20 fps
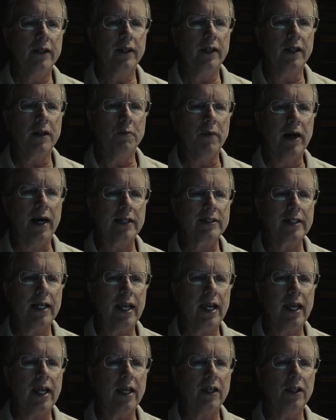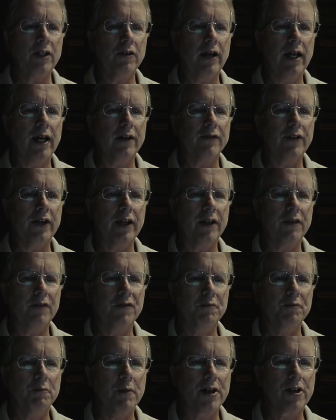In Mate, you have a
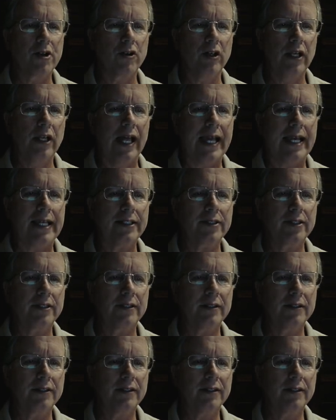Mutter Lite